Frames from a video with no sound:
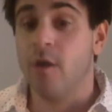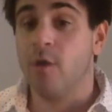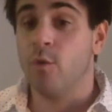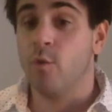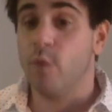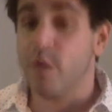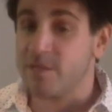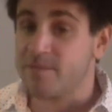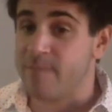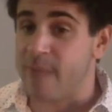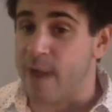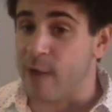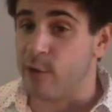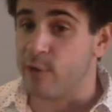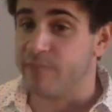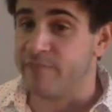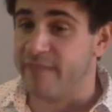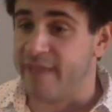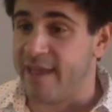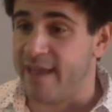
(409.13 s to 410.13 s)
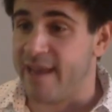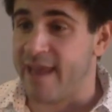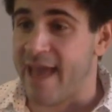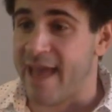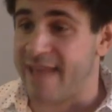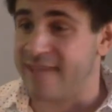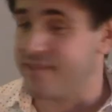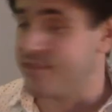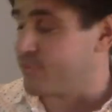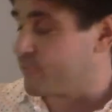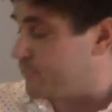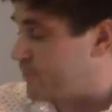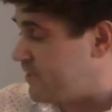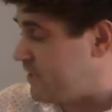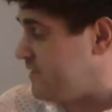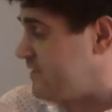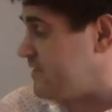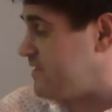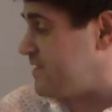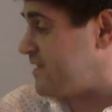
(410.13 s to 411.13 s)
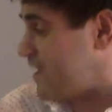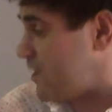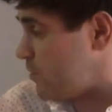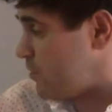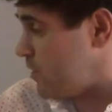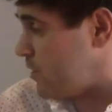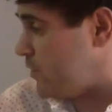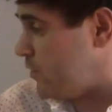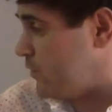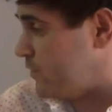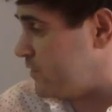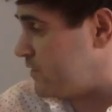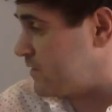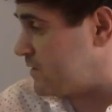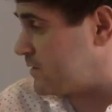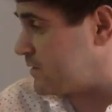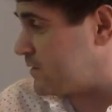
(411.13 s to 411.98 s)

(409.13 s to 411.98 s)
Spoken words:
Which power of 10 has 3 zeros?